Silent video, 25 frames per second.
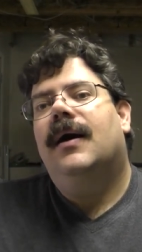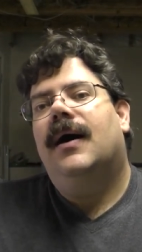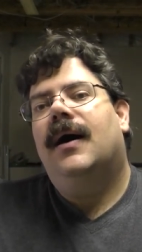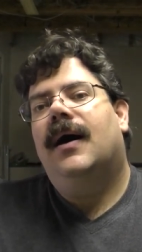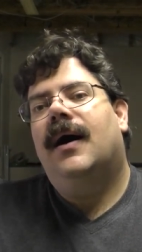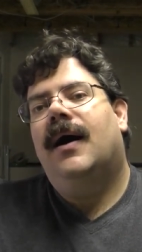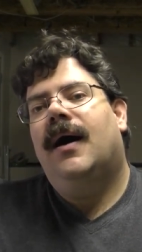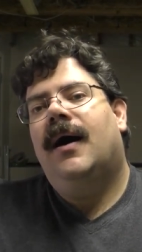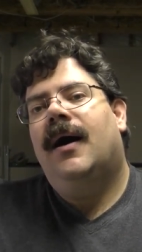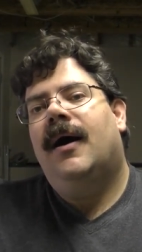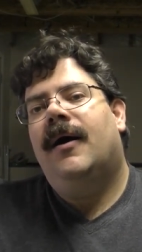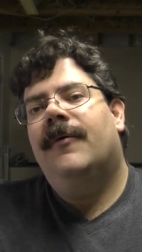
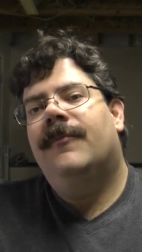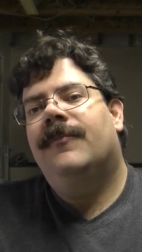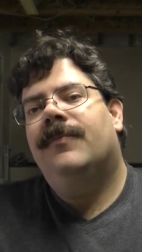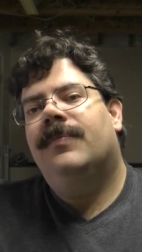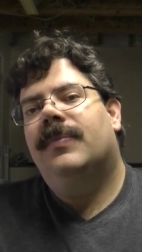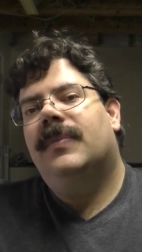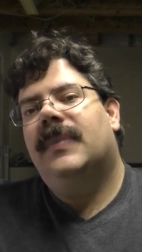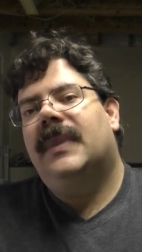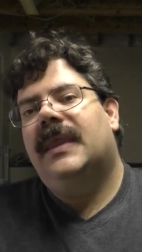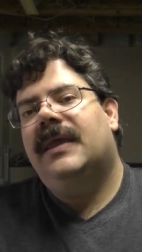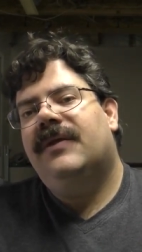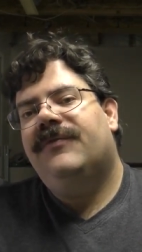Um,
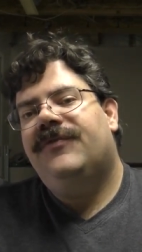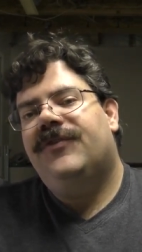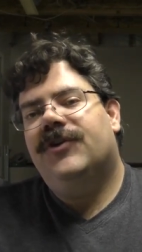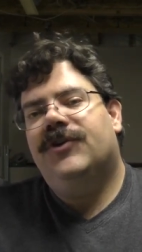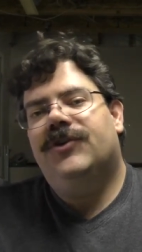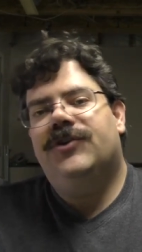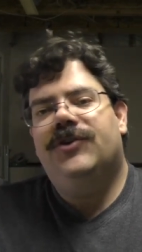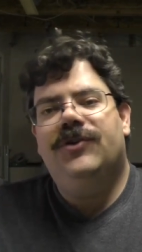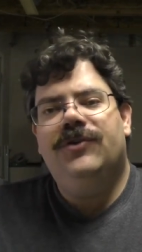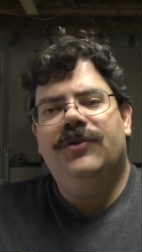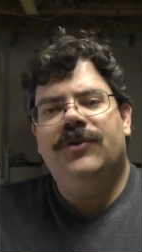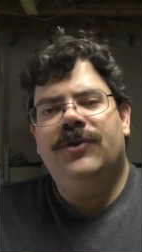if you,
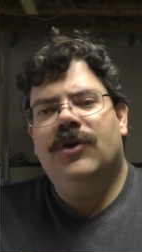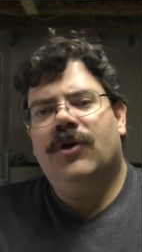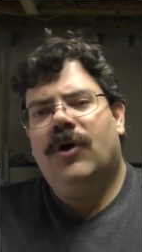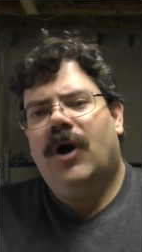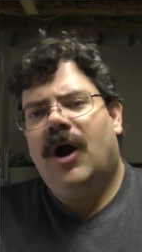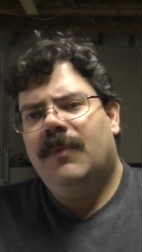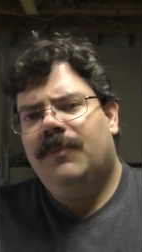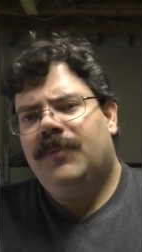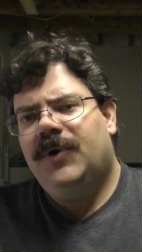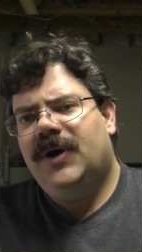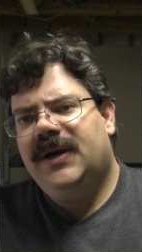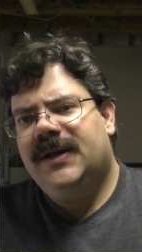you're
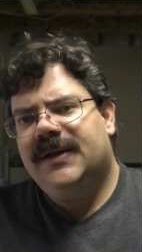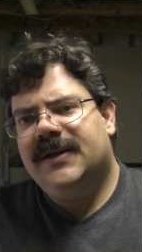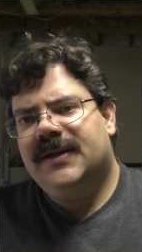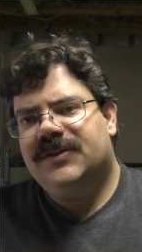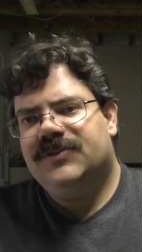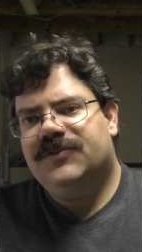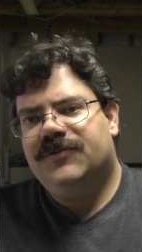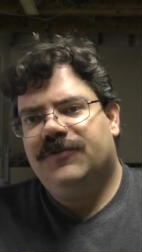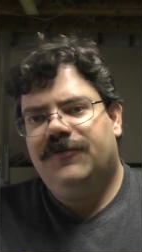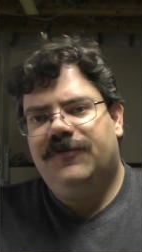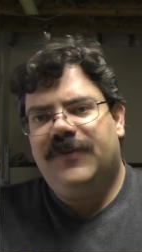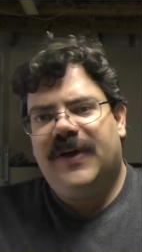operating
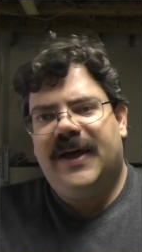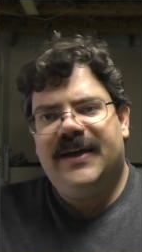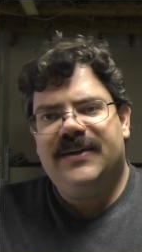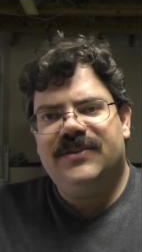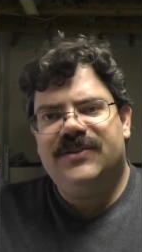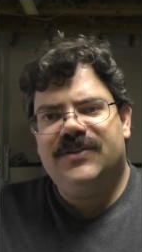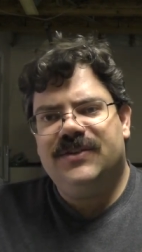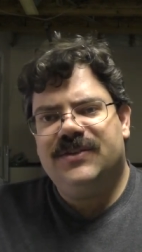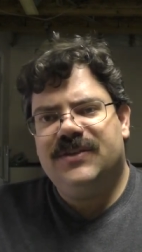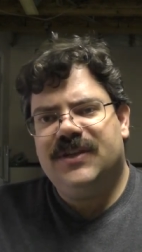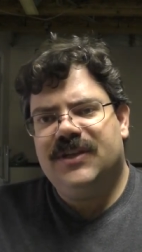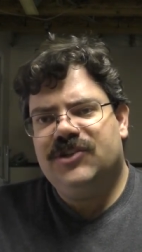as
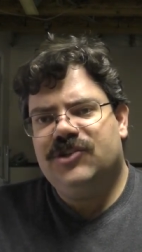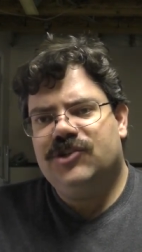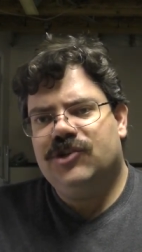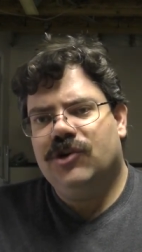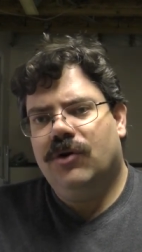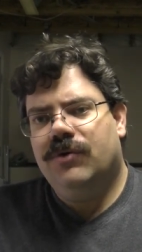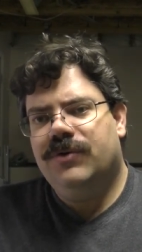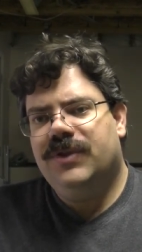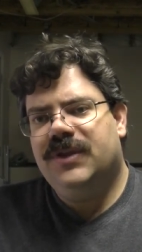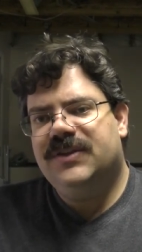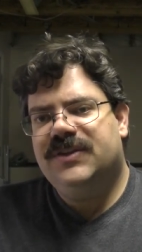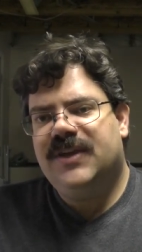fast as they
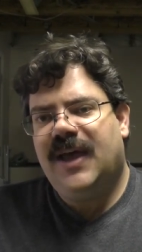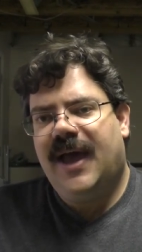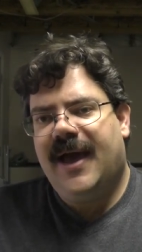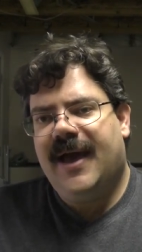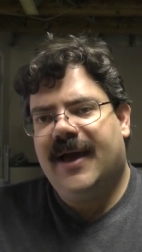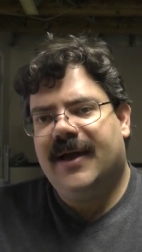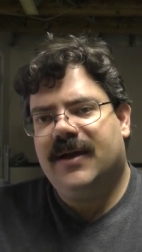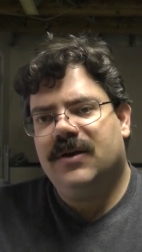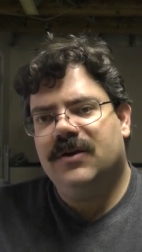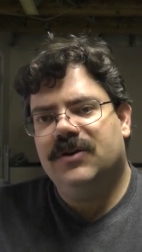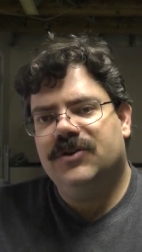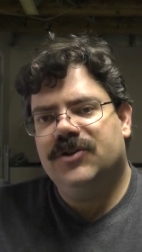show these
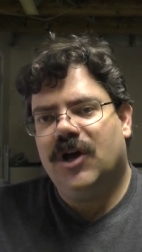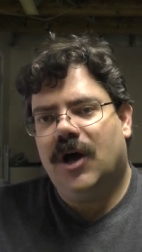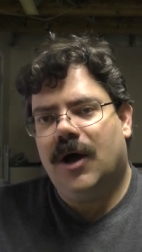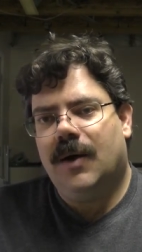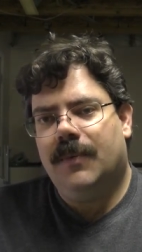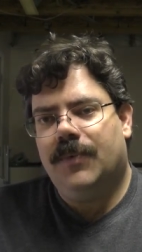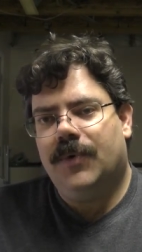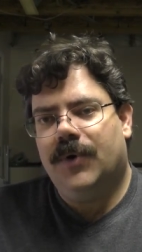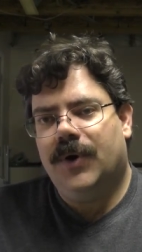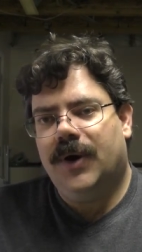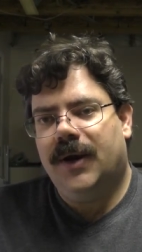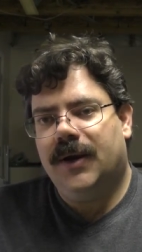hackers
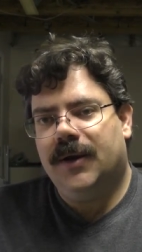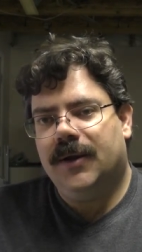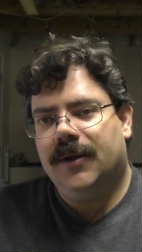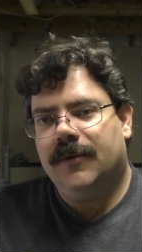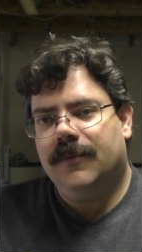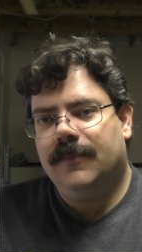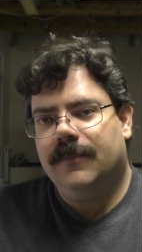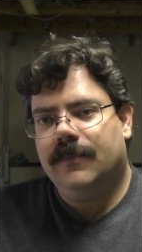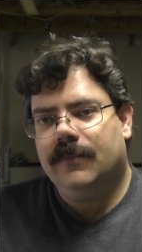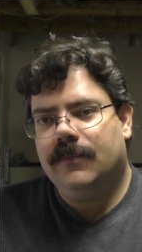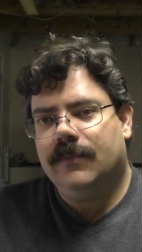operating,